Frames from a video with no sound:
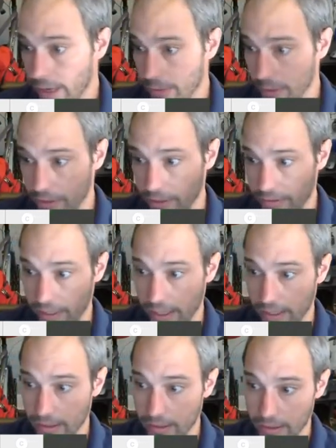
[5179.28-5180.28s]
and whether it's
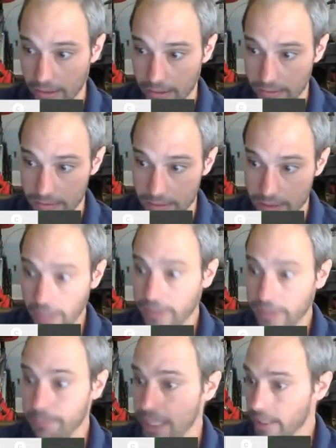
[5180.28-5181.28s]
a
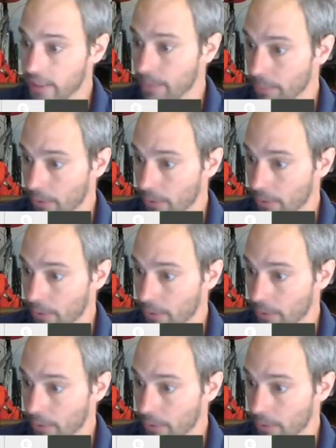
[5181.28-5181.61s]
just beginning to